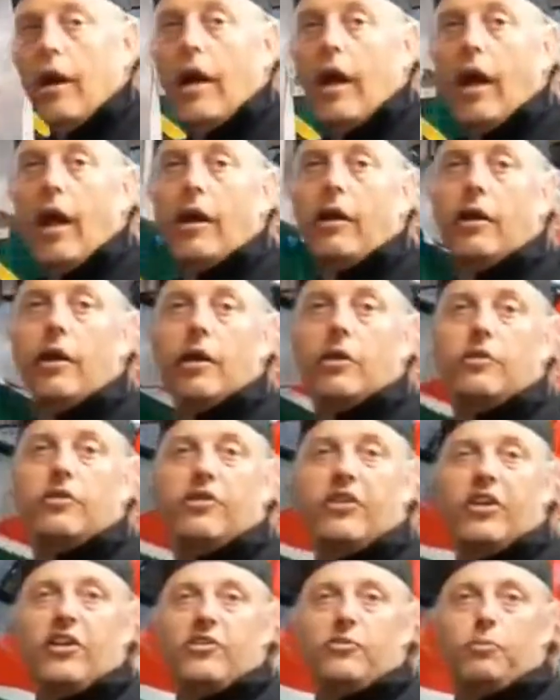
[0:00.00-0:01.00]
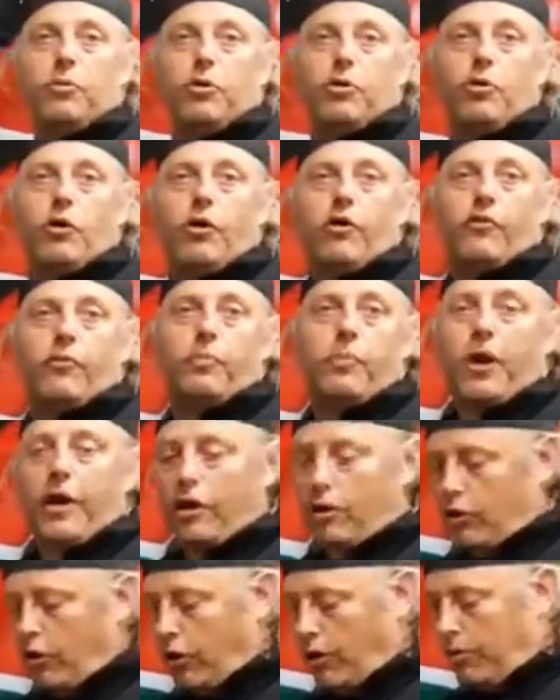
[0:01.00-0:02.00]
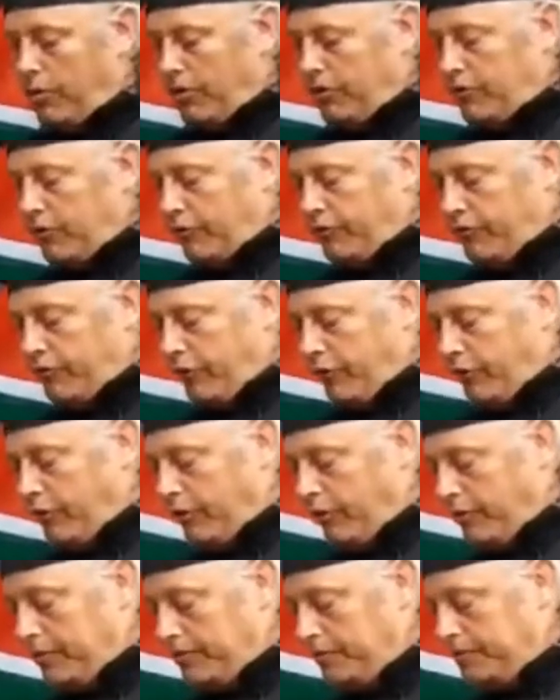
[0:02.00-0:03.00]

and a teaspoon of bicarbonate of soda.